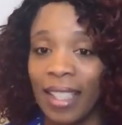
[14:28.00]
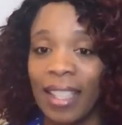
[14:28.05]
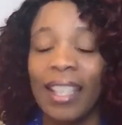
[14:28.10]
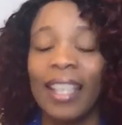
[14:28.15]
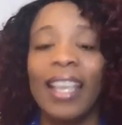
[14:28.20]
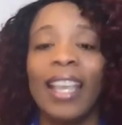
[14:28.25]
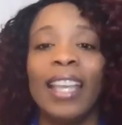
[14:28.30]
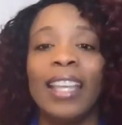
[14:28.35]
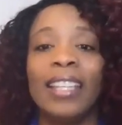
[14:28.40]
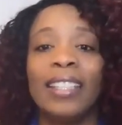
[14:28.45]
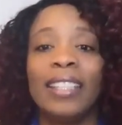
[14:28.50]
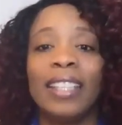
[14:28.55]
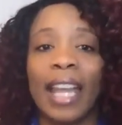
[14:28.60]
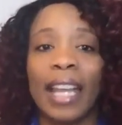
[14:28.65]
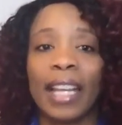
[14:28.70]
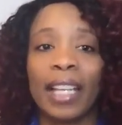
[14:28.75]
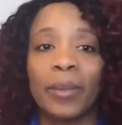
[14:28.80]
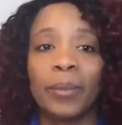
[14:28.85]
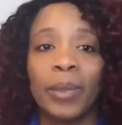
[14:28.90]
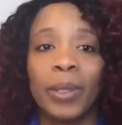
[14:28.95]
And
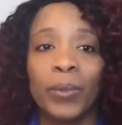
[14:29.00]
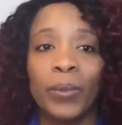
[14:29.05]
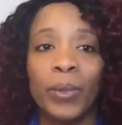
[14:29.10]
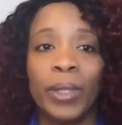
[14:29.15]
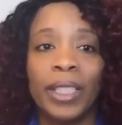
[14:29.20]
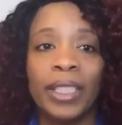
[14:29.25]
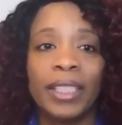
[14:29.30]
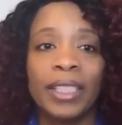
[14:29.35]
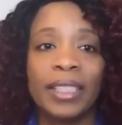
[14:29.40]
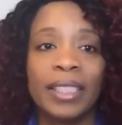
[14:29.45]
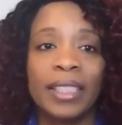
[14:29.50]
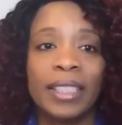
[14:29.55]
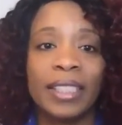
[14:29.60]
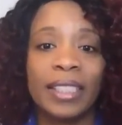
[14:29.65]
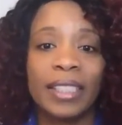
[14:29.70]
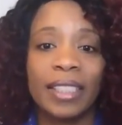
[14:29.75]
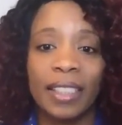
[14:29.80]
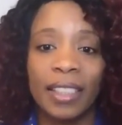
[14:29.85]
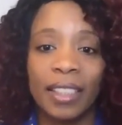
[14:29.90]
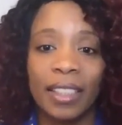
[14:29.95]
that could be
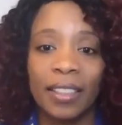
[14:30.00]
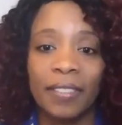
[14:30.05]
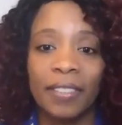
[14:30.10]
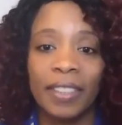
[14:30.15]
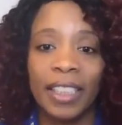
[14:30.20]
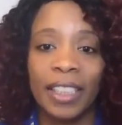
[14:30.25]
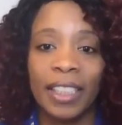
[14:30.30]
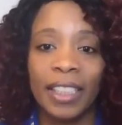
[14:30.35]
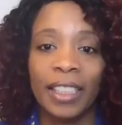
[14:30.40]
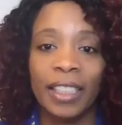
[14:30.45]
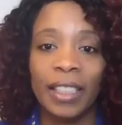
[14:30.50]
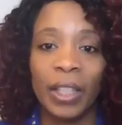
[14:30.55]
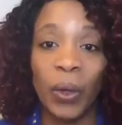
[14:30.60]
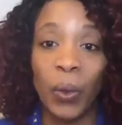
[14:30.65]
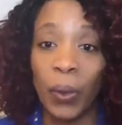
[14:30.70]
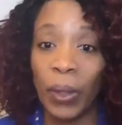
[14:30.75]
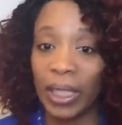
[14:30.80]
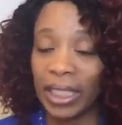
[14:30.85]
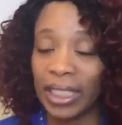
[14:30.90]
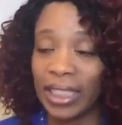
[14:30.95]
weaknesses of the
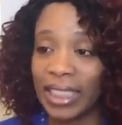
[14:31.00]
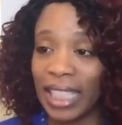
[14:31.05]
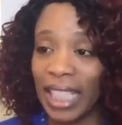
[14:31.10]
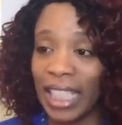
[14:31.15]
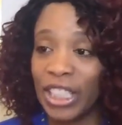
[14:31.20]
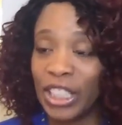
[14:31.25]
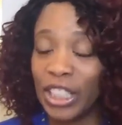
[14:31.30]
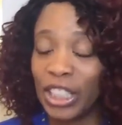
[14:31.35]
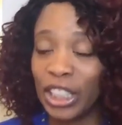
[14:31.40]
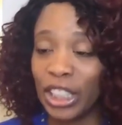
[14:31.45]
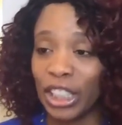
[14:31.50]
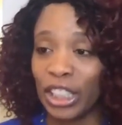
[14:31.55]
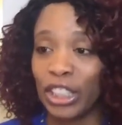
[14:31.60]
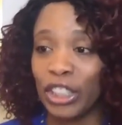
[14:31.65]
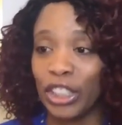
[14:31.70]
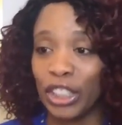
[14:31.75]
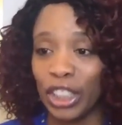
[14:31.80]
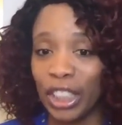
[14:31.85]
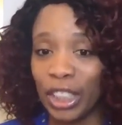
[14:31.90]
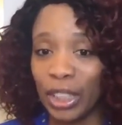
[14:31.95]
organization
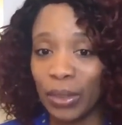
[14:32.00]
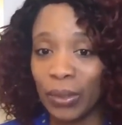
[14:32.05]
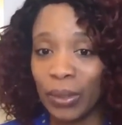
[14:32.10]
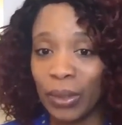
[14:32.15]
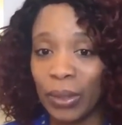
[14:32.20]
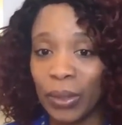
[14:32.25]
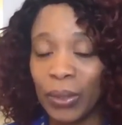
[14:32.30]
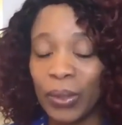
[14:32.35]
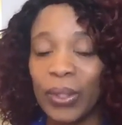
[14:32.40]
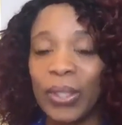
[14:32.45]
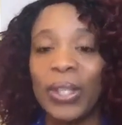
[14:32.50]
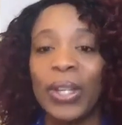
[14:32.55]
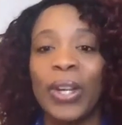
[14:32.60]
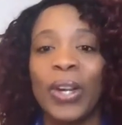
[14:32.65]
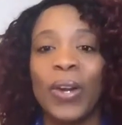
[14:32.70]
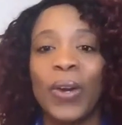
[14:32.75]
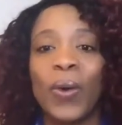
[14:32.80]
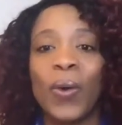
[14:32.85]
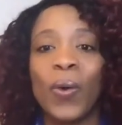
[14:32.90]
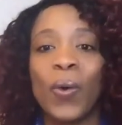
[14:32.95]
in general,
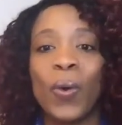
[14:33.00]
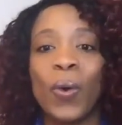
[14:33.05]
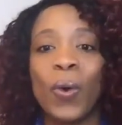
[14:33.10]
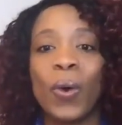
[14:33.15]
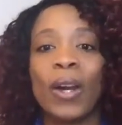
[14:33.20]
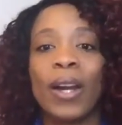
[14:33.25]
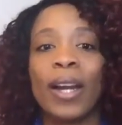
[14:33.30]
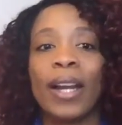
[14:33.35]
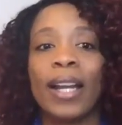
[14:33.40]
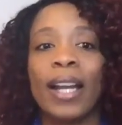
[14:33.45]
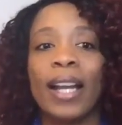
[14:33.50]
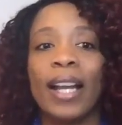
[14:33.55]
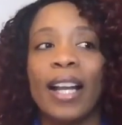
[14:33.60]
or